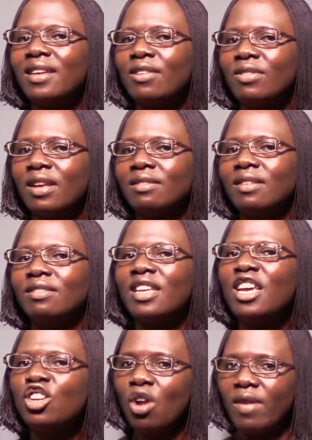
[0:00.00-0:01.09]
illness is
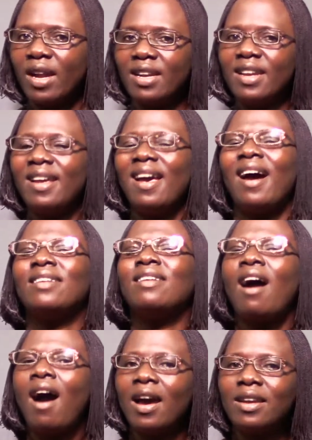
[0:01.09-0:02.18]
ignorantly and
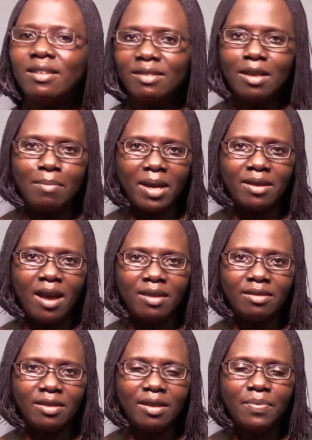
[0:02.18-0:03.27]
highly
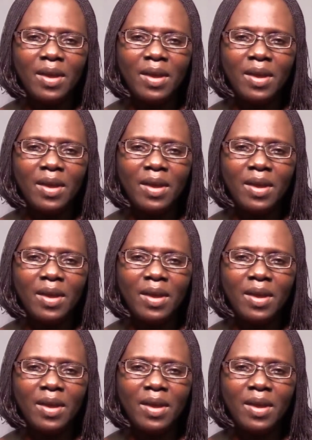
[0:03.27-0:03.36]
stigmatized,